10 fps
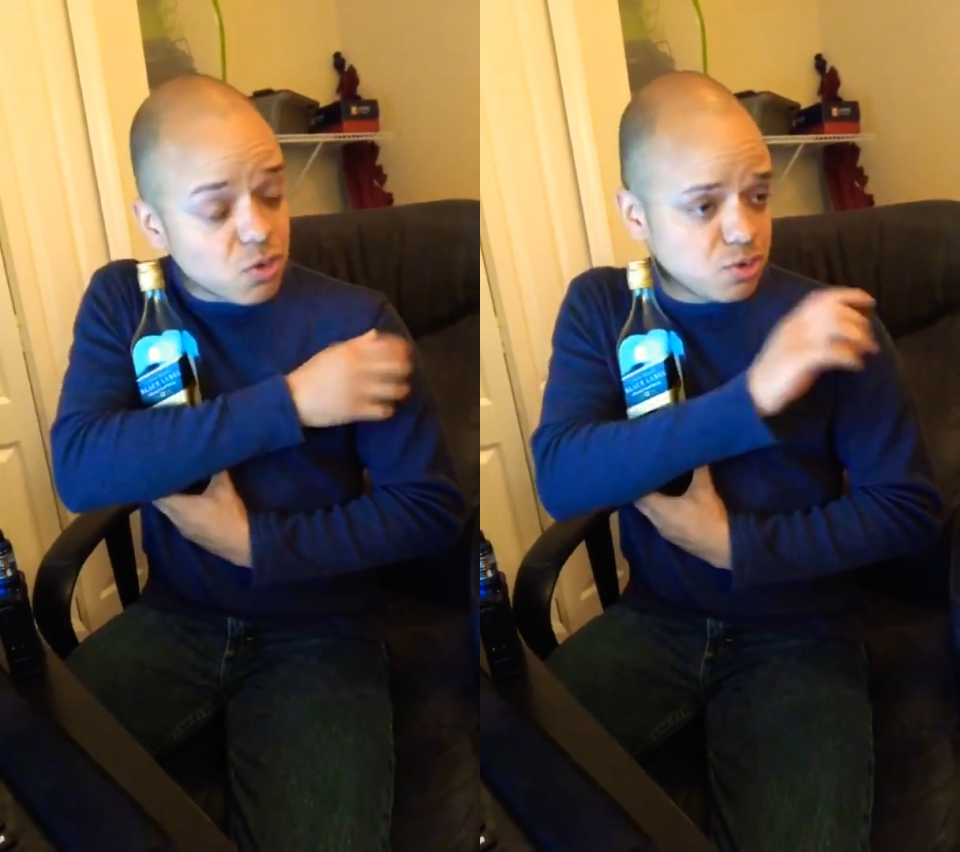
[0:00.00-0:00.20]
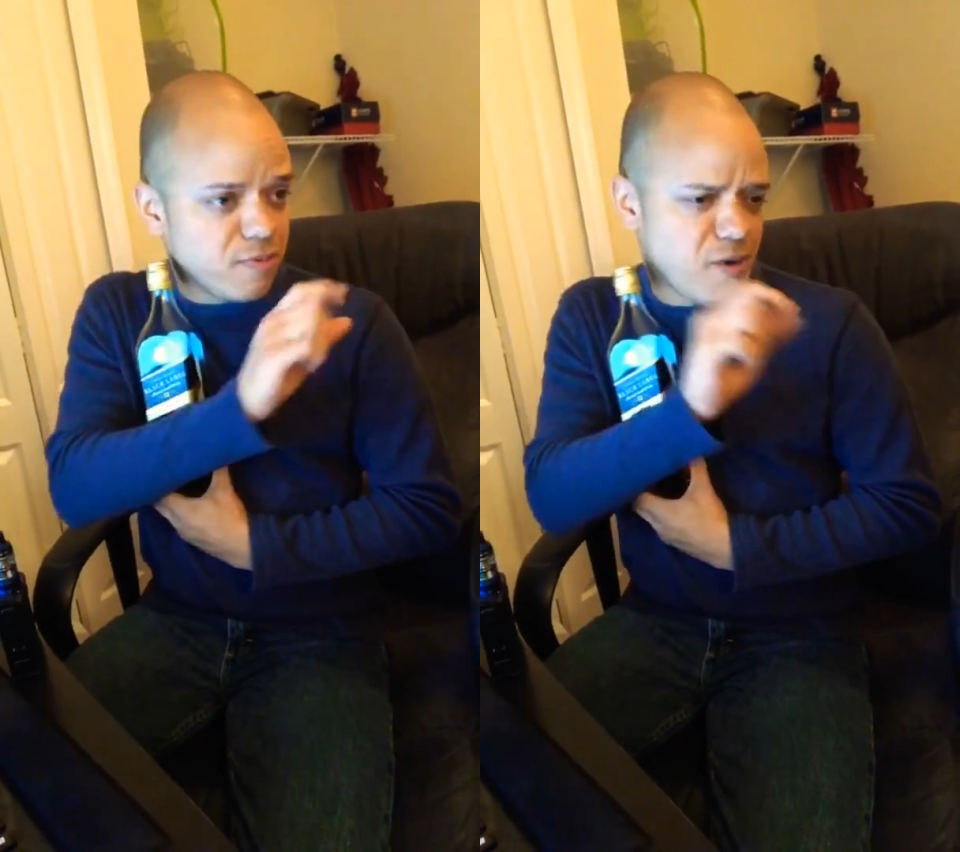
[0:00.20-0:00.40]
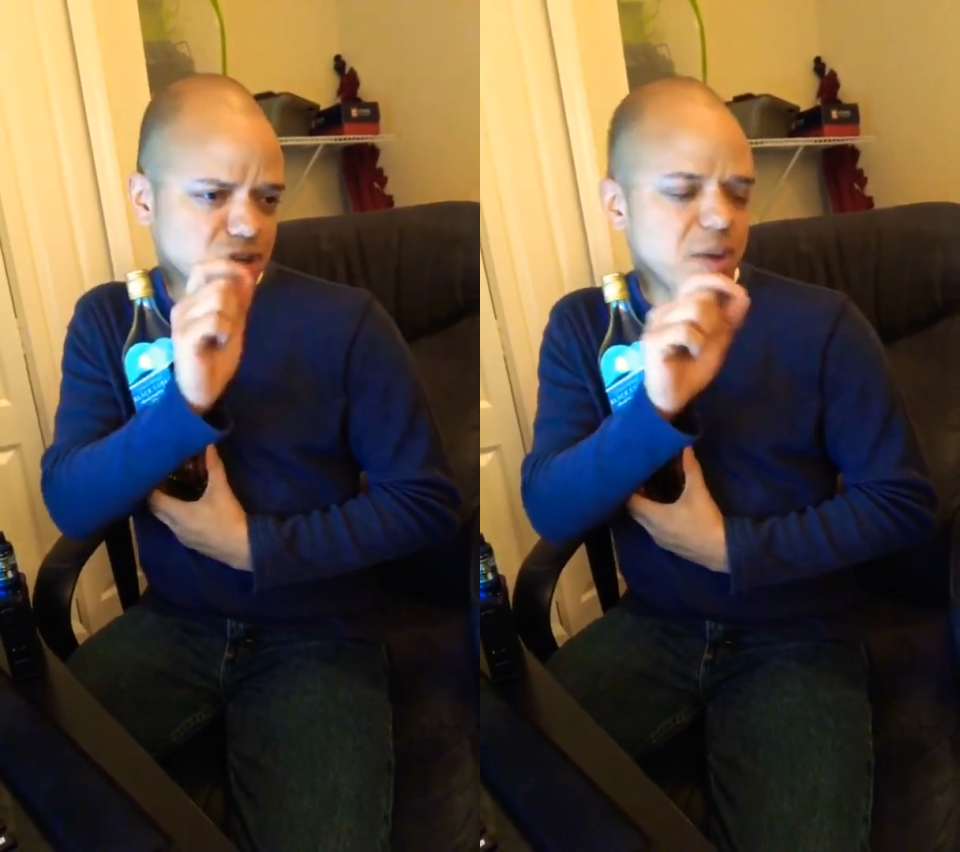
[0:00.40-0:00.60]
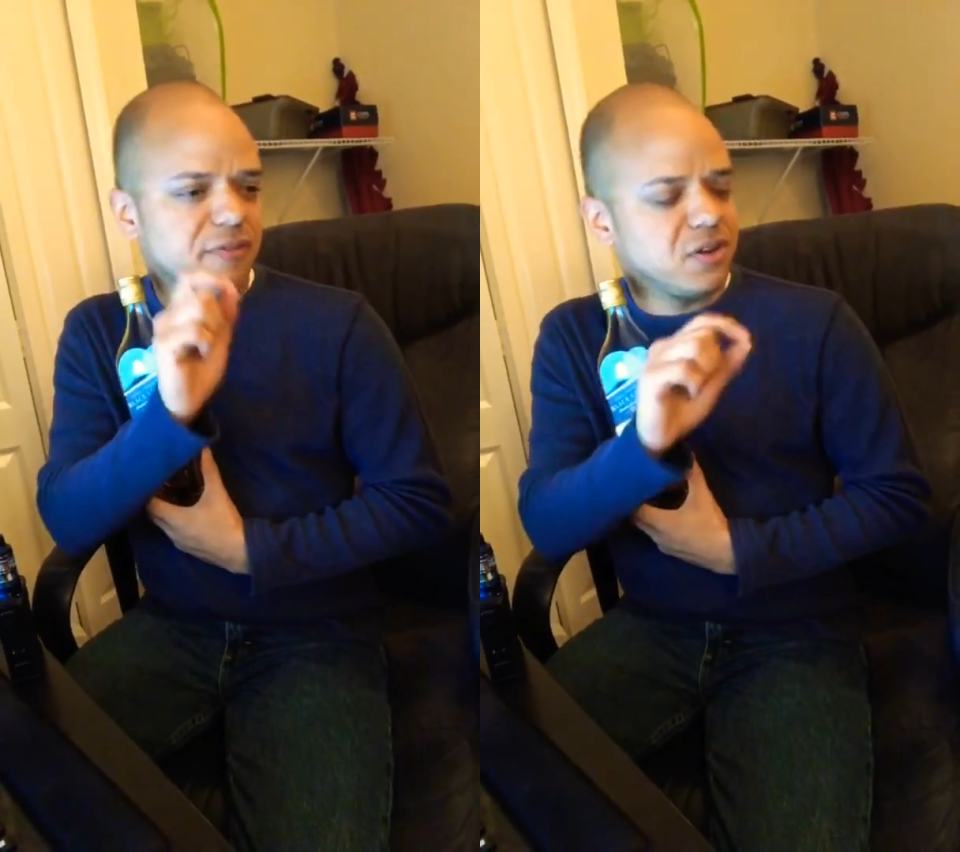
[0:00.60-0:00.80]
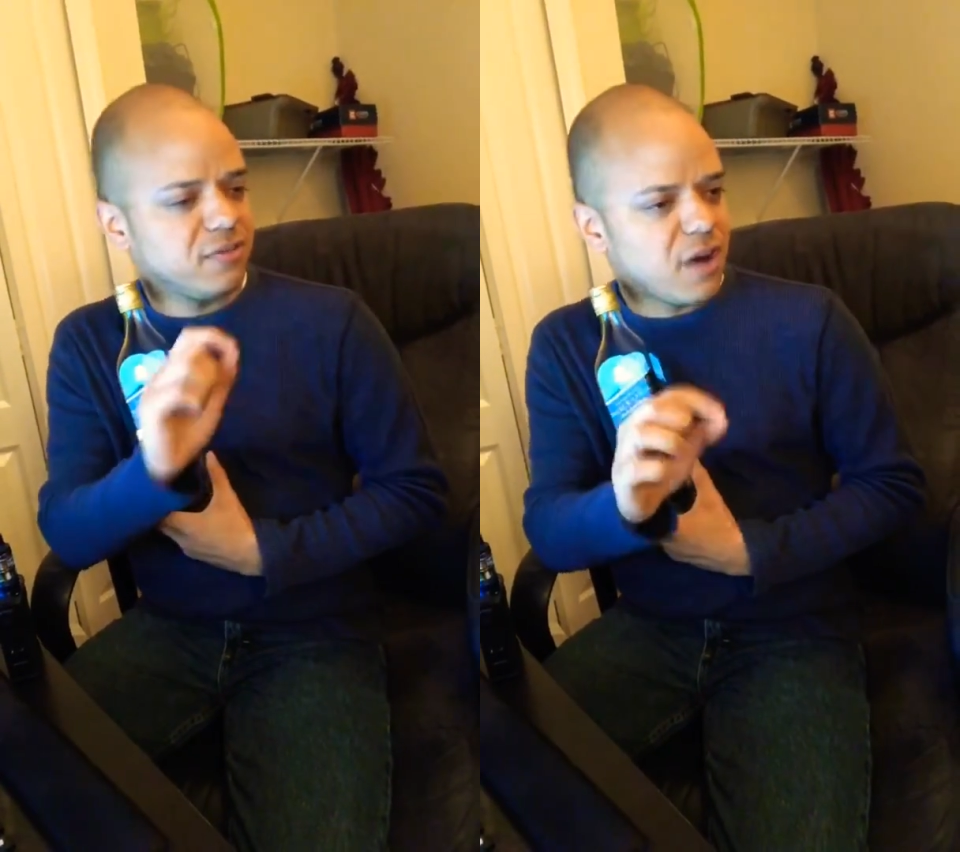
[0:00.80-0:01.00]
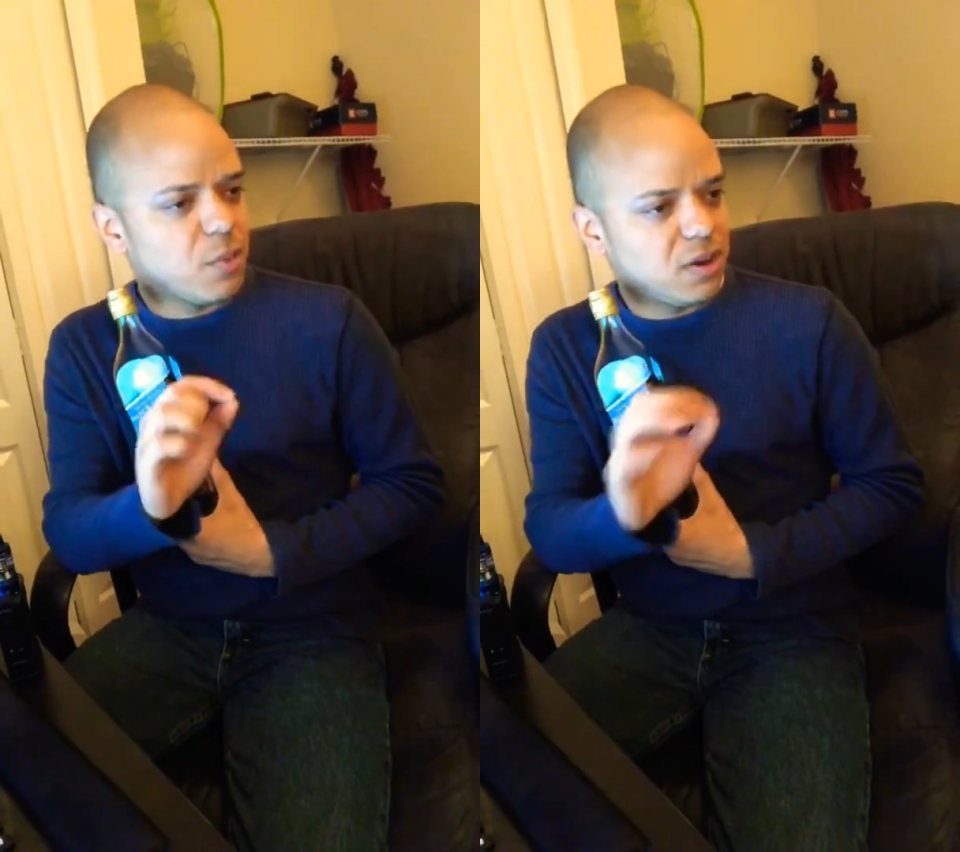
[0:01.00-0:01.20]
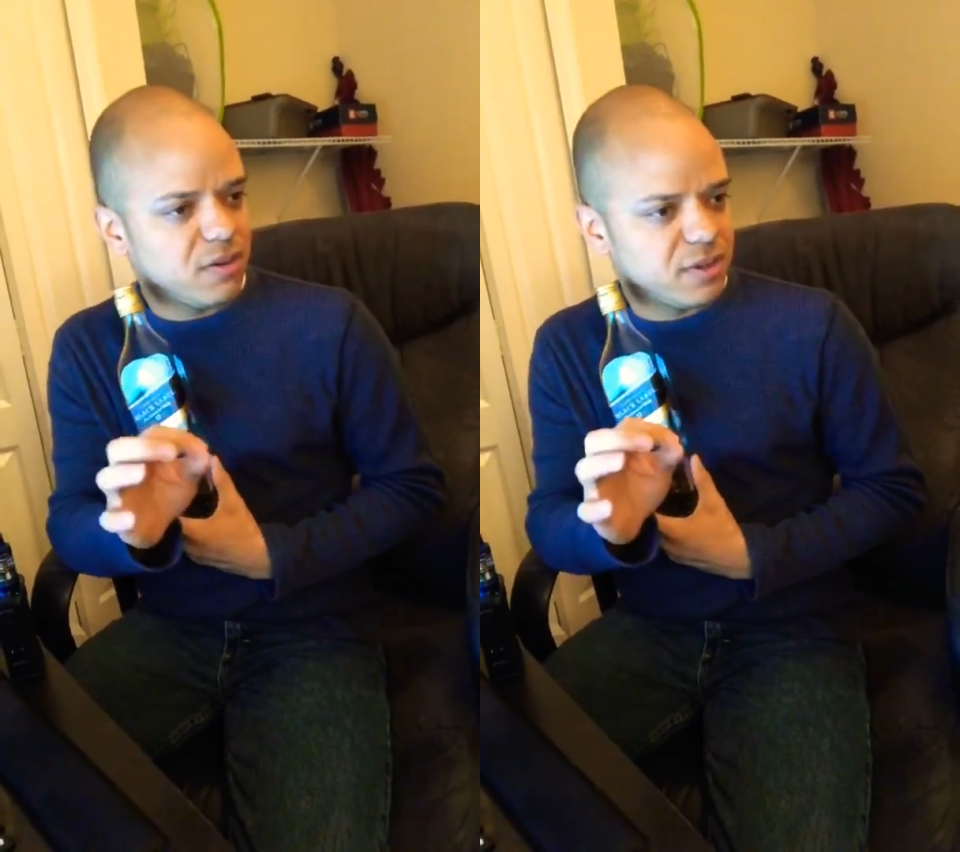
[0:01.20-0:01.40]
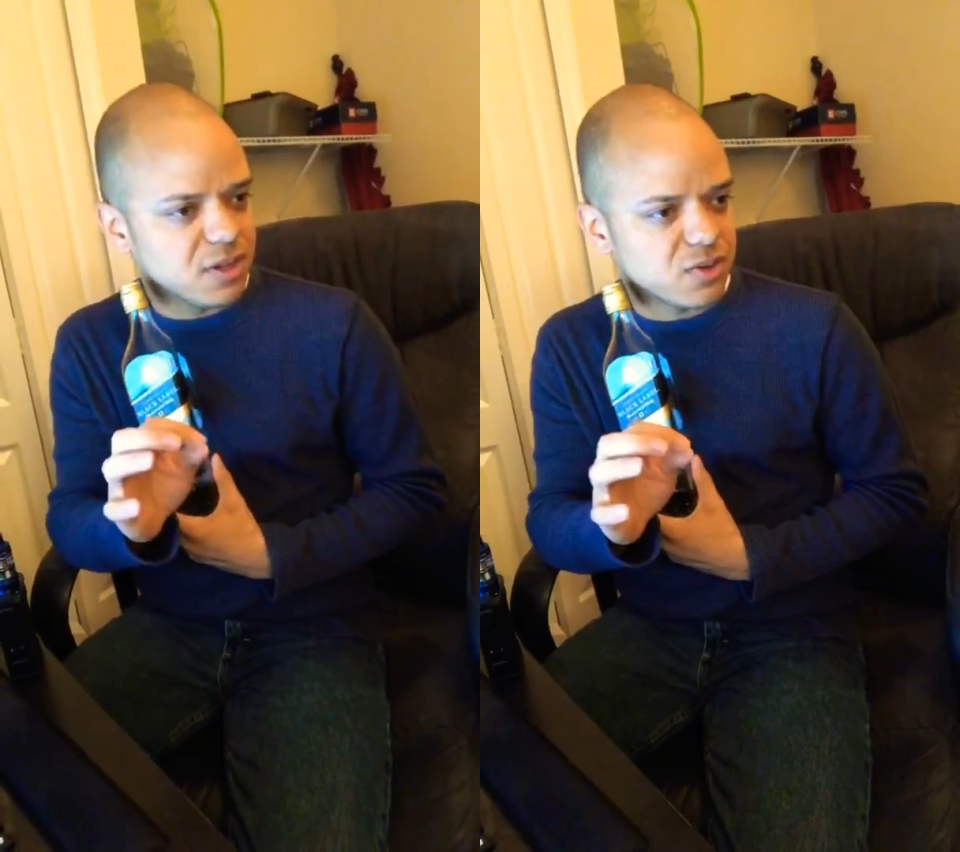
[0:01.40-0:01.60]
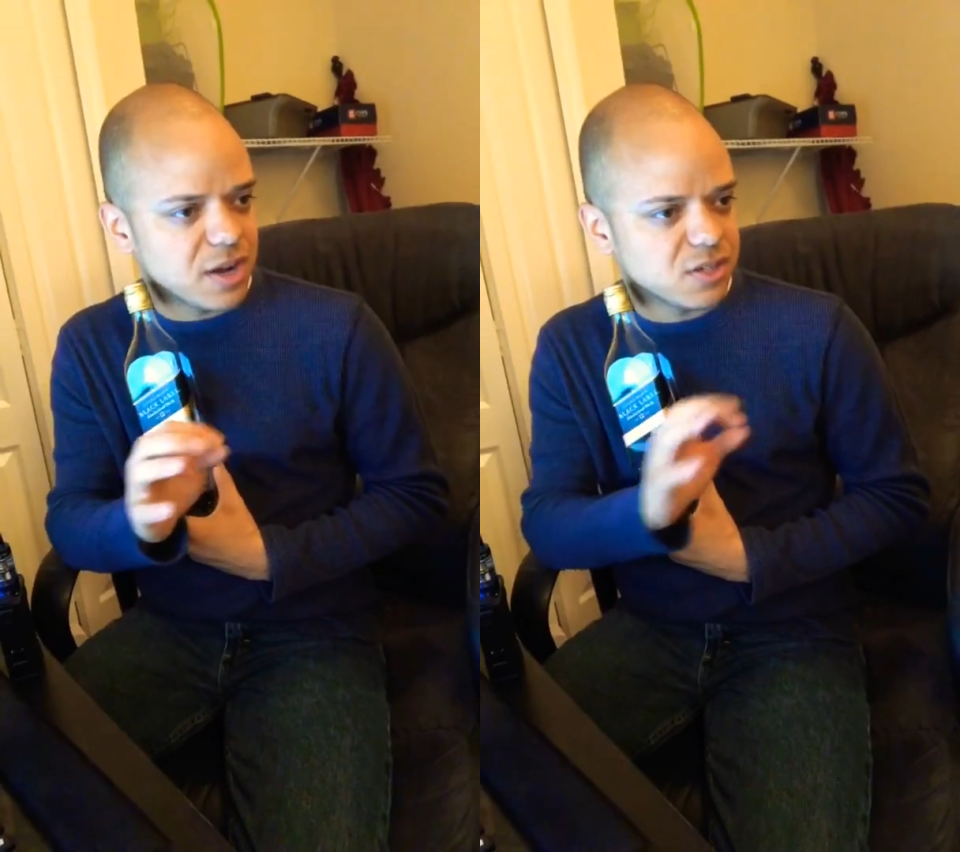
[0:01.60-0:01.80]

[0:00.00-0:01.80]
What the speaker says: First, we have to define what love is, right?